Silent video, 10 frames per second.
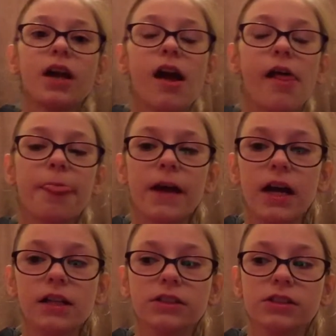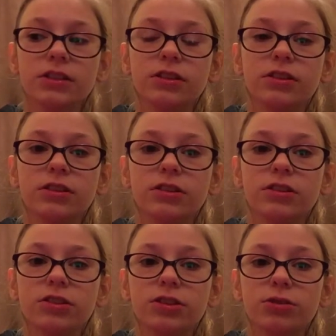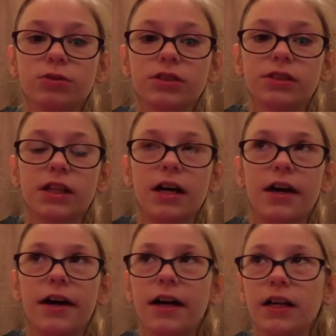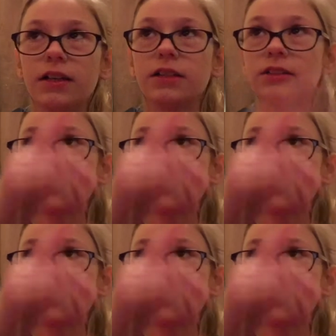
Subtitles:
and then you will tie